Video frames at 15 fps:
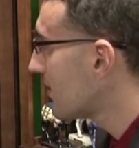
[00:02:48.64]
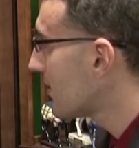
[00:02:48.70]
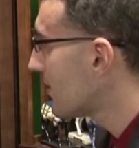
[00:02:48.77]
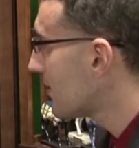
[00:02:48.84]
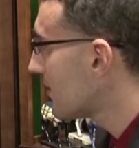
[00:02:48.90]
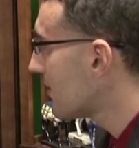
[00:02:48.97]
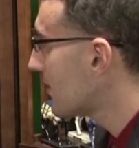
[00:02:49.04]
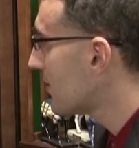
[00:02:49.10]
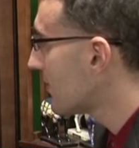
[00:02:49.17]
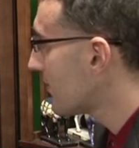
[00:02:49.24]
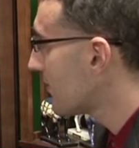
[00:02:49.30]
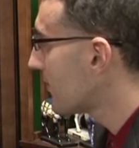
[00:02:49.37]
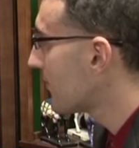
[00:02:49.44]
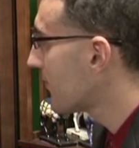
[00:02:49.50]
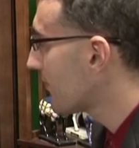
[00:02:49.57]

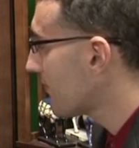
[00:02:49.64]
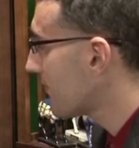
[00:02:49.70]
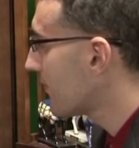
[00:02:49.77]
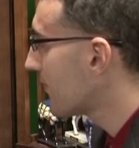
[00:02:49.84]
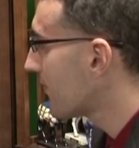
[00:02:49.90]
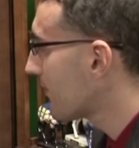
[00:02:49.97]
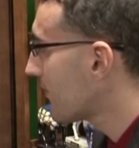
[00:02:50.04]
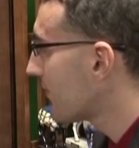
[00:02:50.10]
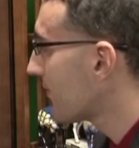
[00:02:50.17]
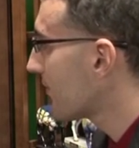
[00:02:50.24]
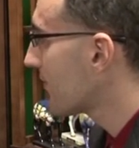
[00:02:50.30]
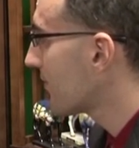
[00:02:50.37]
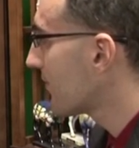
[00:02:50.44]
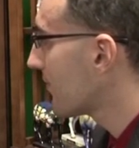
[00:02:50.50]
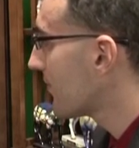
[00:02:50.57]

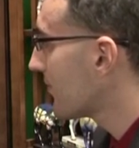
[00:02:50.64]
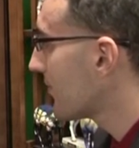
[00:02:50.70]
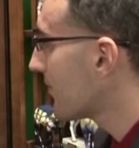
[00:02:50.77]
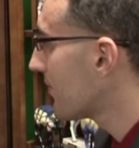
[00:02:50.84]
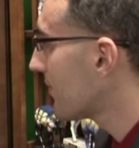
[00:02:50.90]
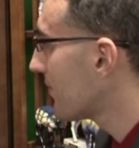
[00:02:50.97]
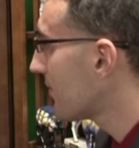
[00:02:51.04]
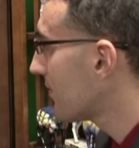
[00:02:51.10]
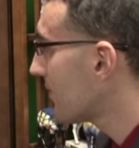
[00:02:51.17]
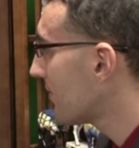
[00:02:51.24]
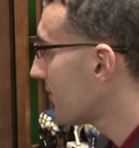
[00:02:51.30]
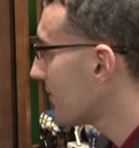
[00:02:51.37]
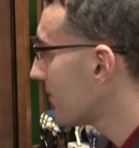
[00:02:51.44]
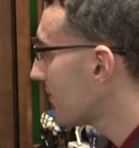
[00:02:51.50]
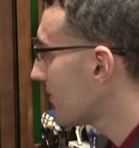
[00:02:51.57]

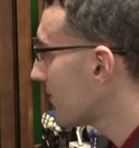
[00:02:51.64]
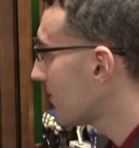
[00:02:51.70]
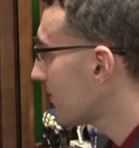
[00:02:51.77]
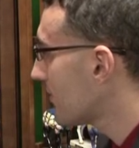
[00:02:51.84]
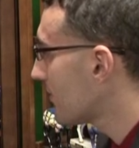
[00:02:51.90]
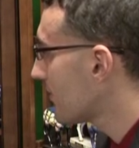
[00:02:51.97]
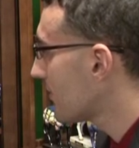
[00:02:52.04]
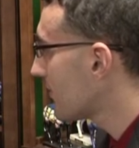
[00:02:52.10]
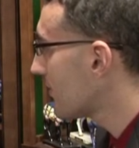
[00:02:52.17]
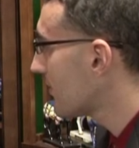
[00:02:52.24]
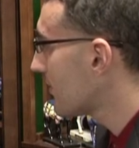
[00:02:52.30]
This person isn't speaking.